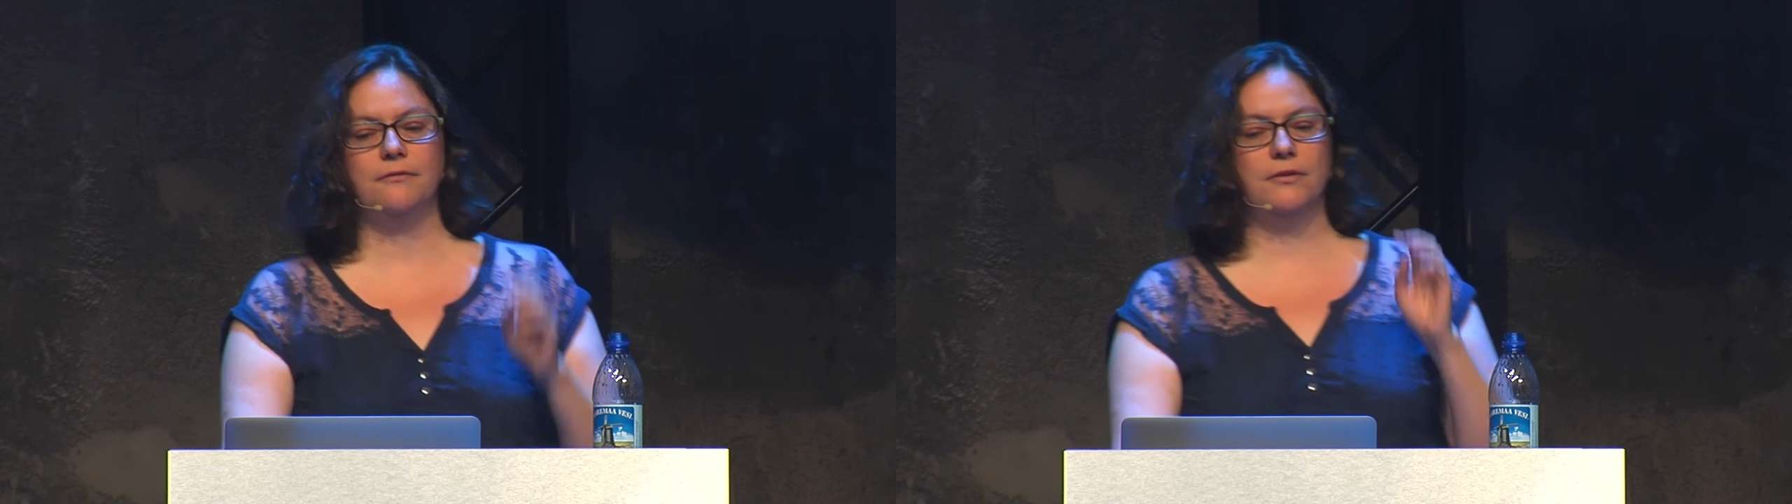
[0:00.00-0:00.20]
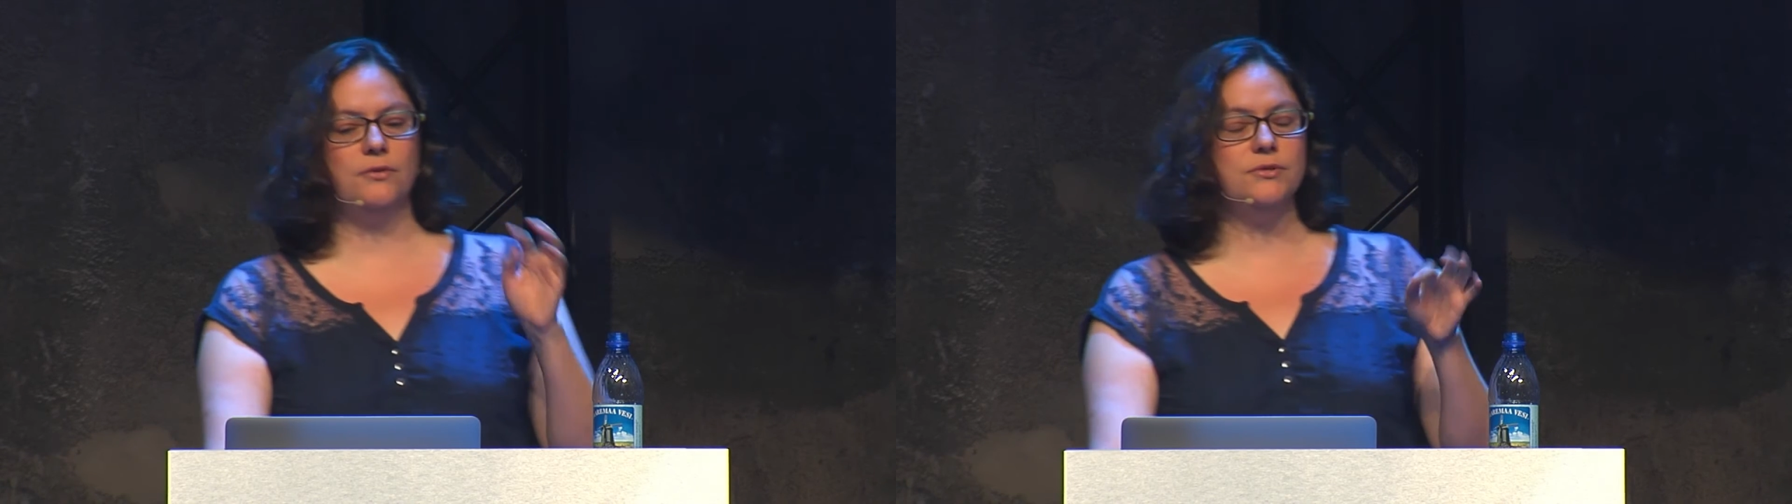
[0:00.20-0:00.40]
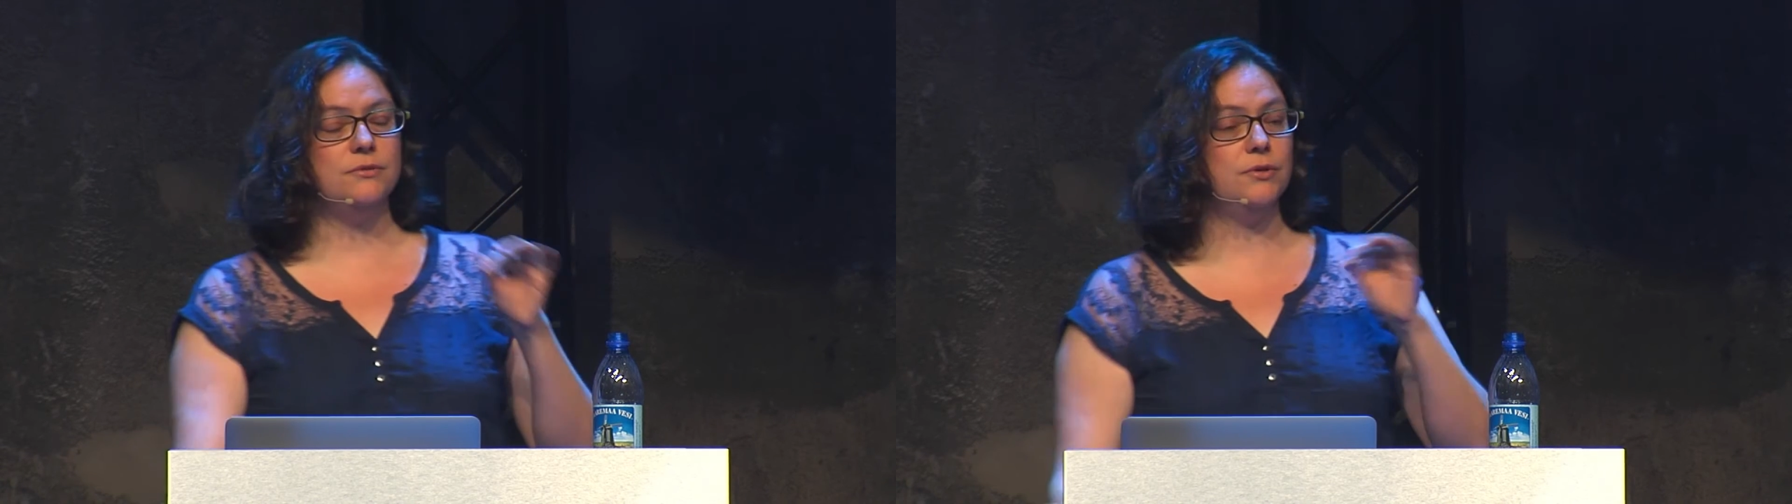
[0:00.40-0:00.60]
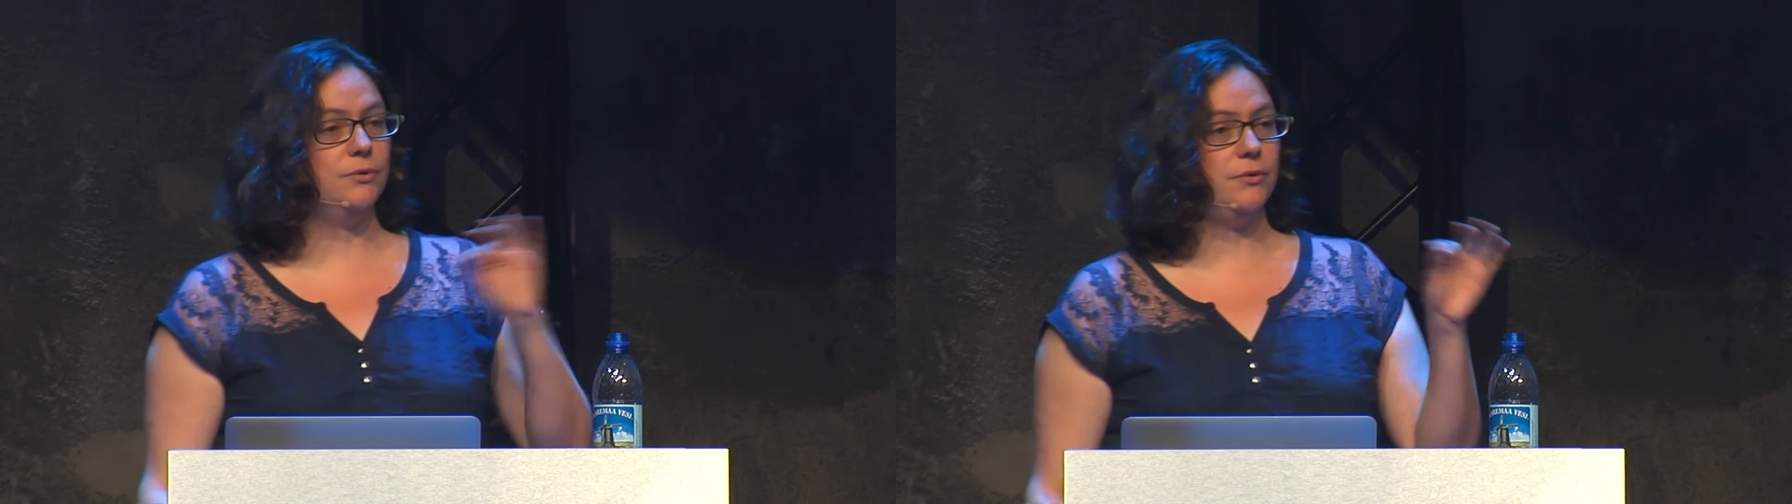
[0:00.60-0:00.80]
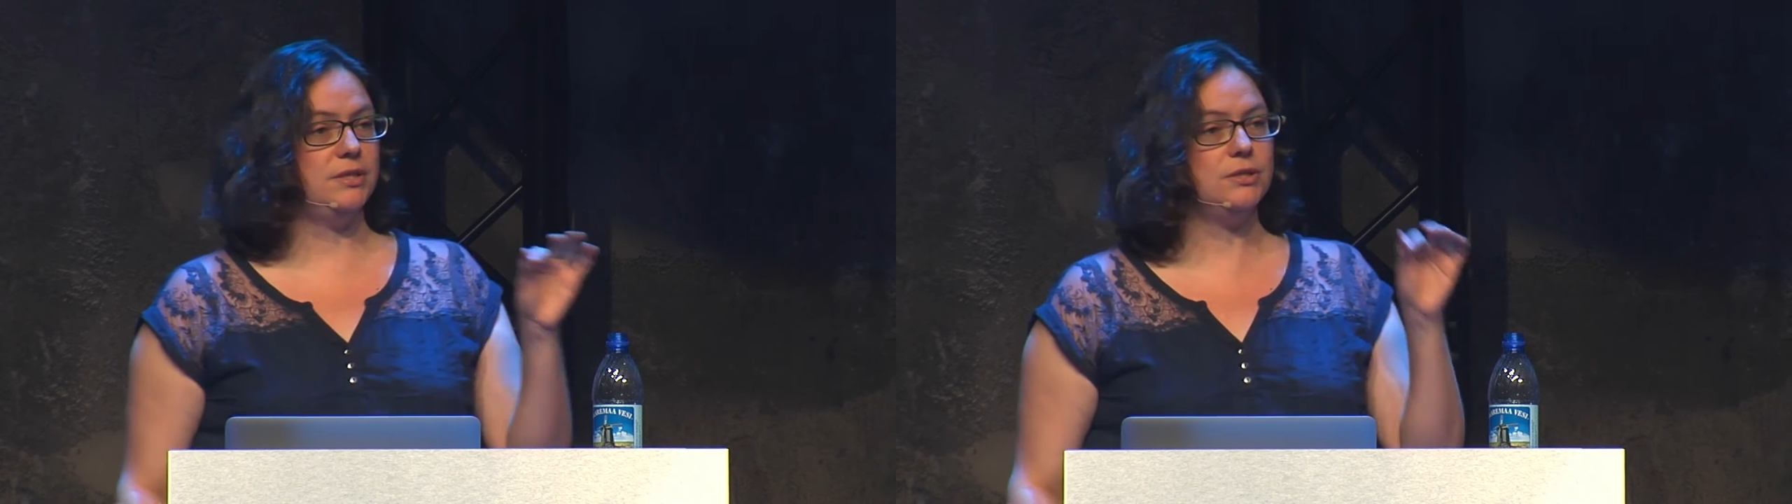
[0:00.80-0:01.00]
For those who don't
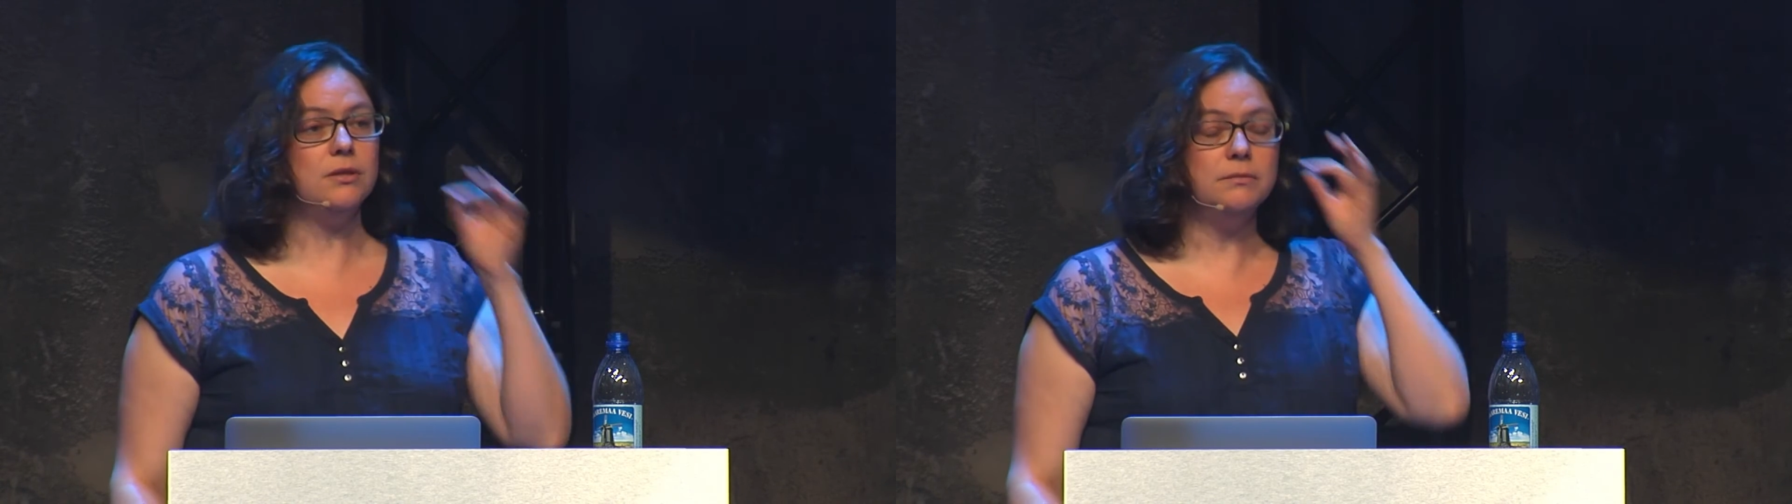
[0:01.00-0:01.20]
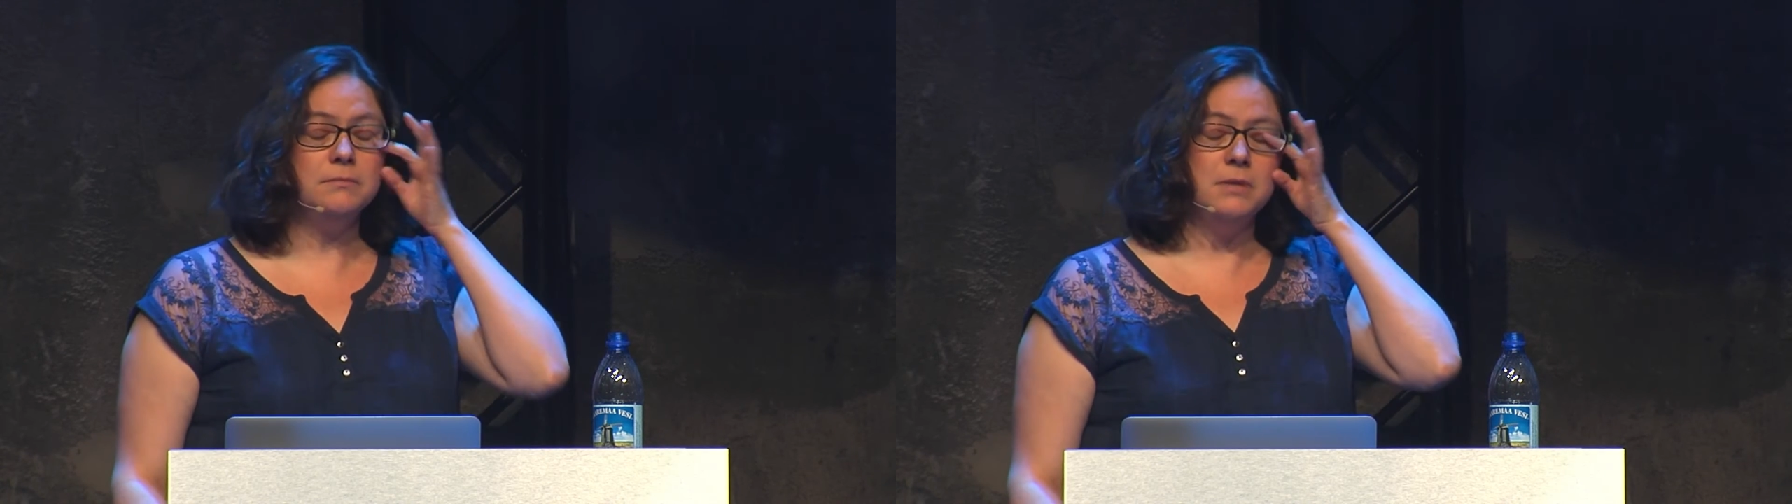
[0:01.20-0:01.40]
know this term,